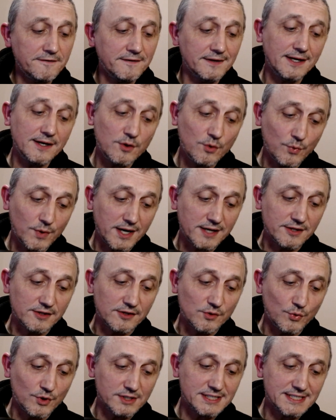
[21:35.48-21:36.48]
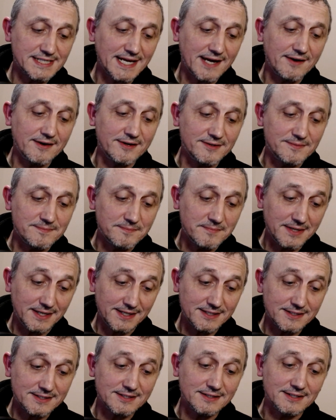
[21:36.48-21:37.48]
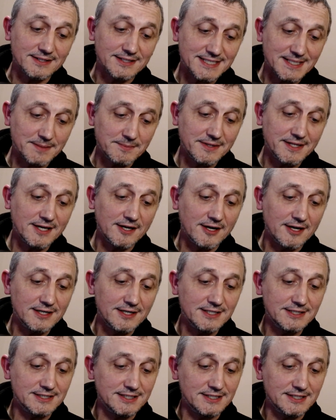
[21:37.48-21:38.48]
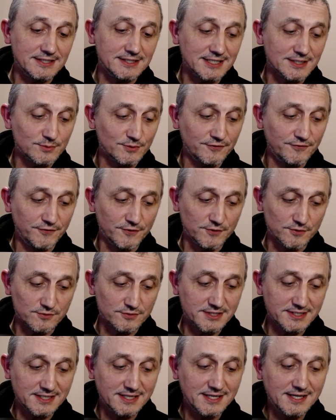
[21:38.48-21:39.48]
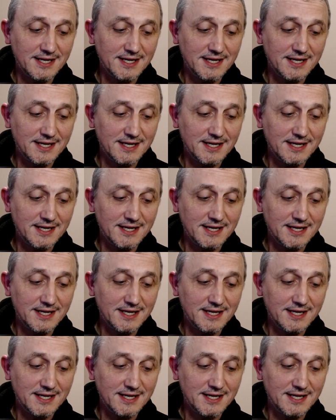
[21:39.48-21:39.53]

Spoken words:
aware that the Watchtower admit that some of their early teachings were false,